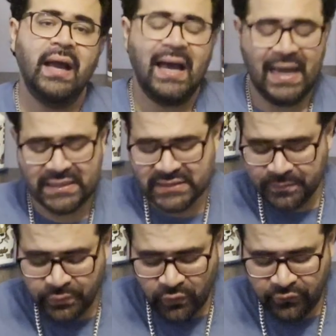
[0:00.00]
acid
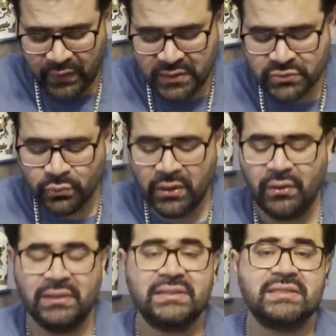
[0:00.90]
profile as well
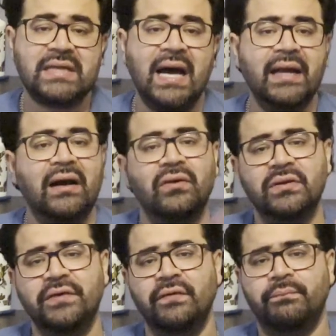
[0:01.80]
on the side. I'll
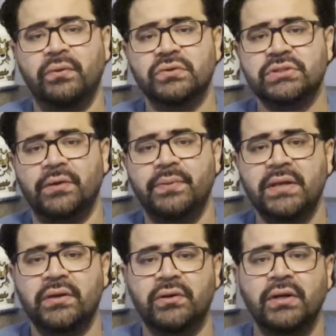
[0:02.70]
leave it posted up
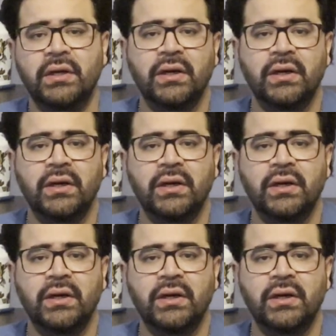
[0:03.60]
here.